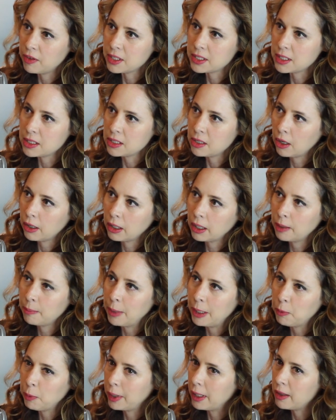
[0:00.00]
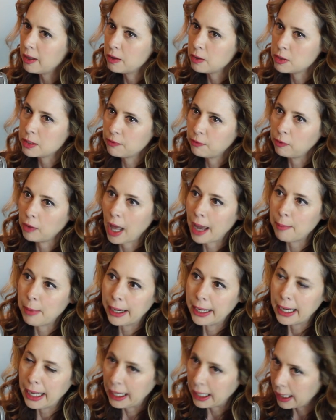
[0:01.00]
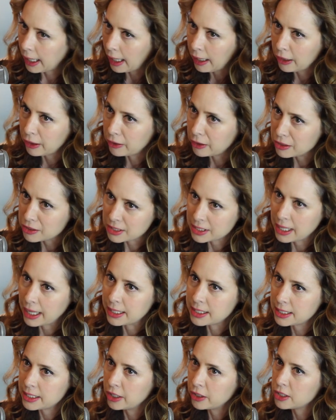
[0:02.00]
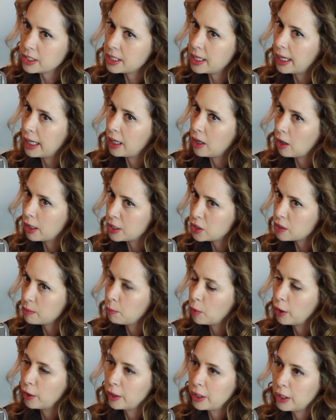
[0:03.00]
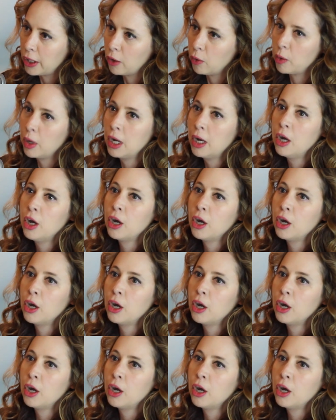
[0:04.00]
This is not going to be one of those fly by night colors that's here today, gone tomorrow. You don't